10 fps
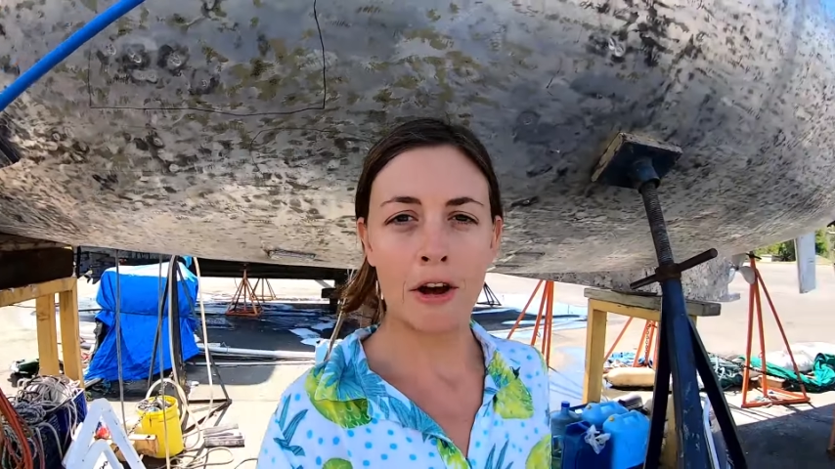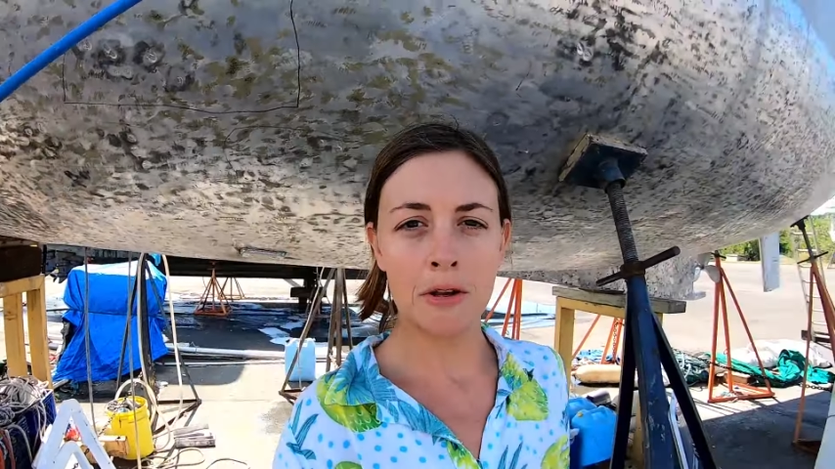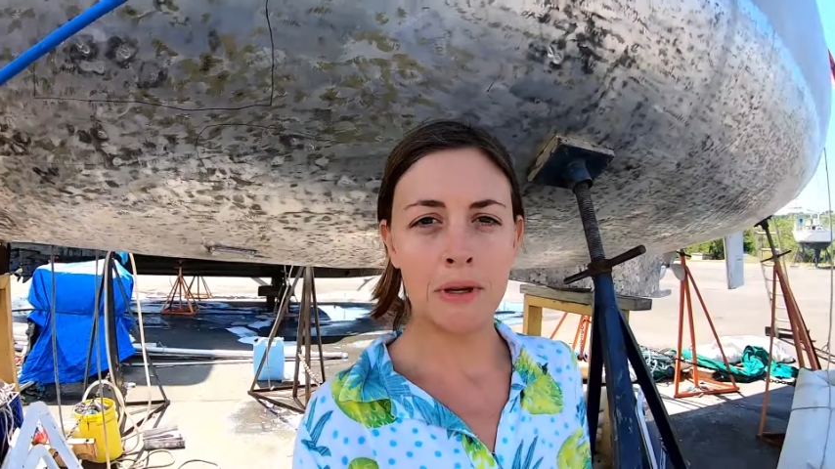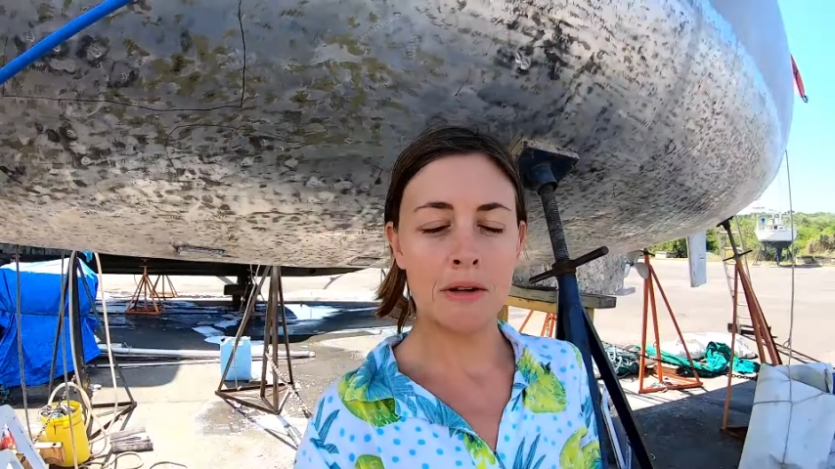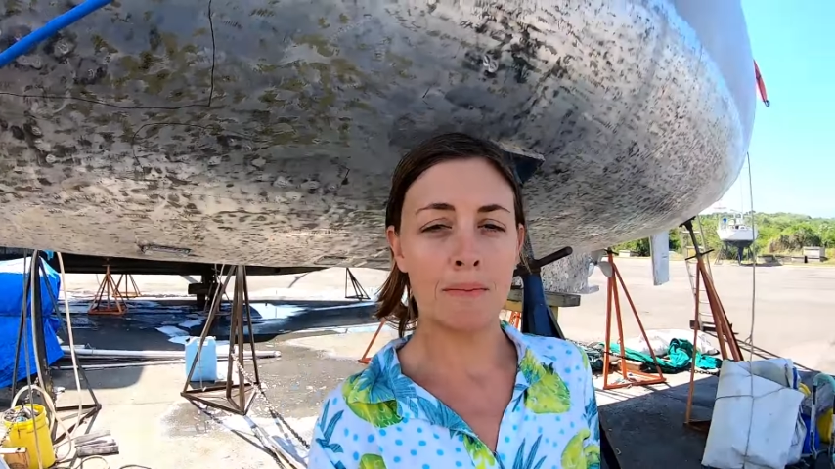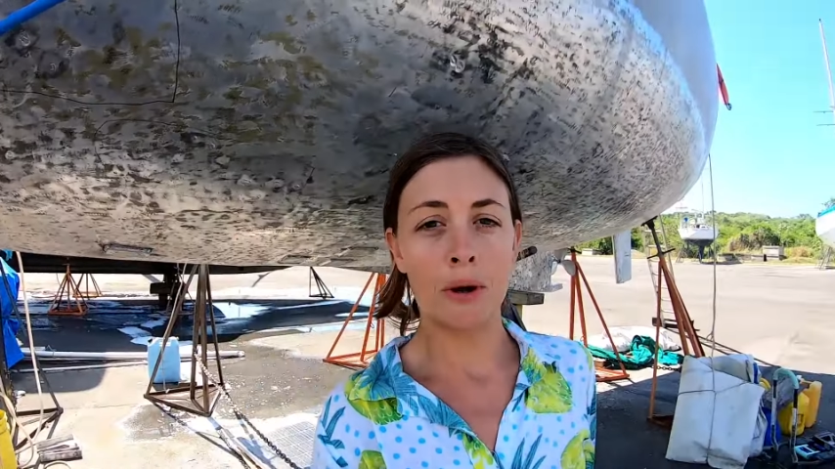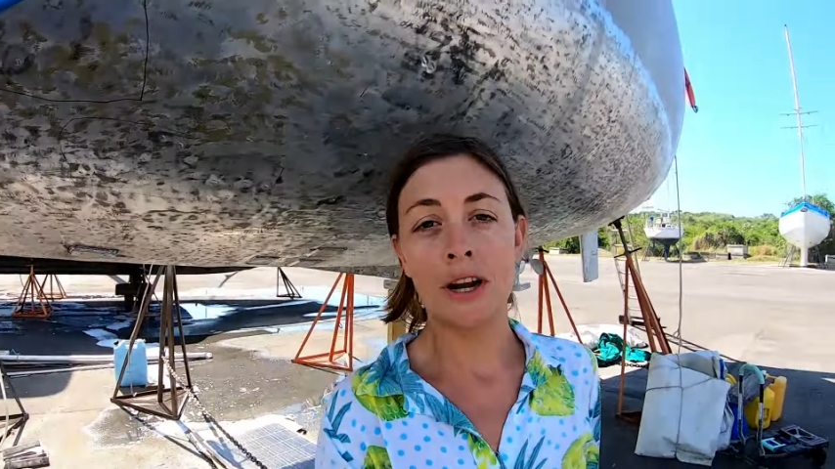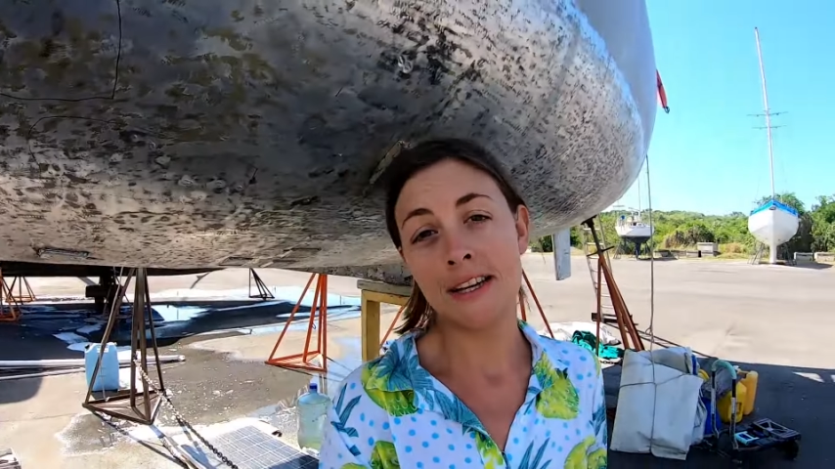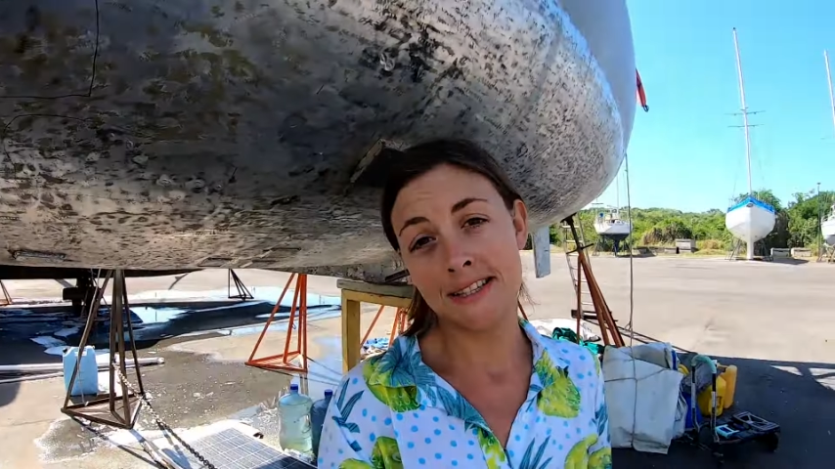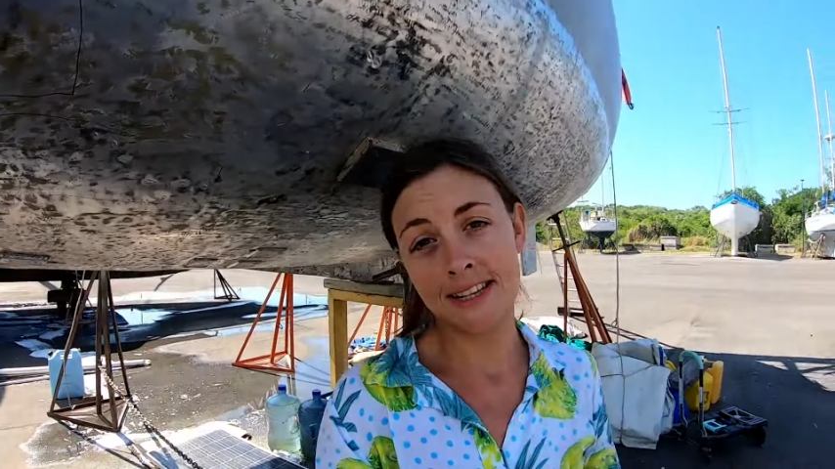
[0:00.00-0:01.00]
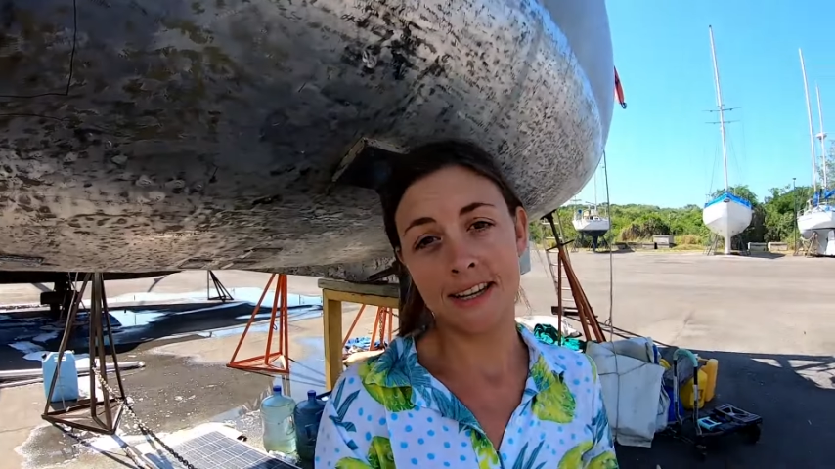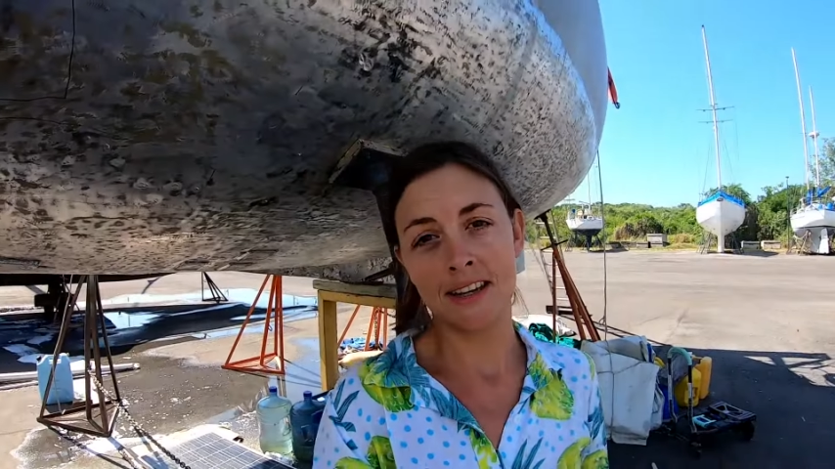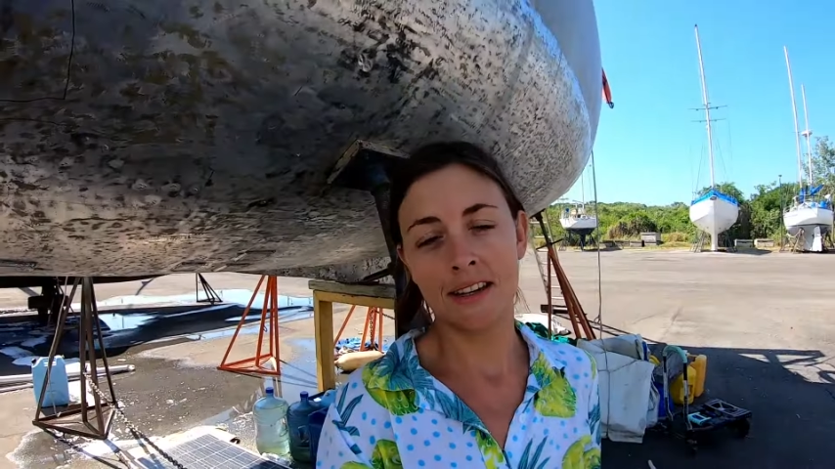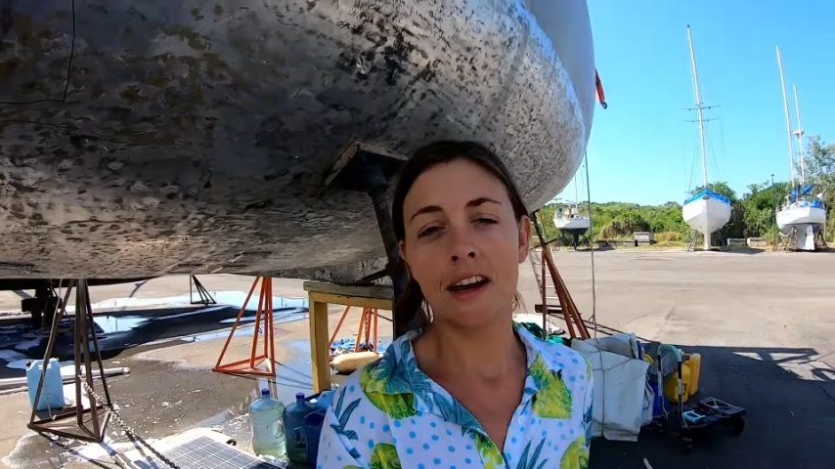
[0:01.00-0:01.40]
aluminium boat are zinc,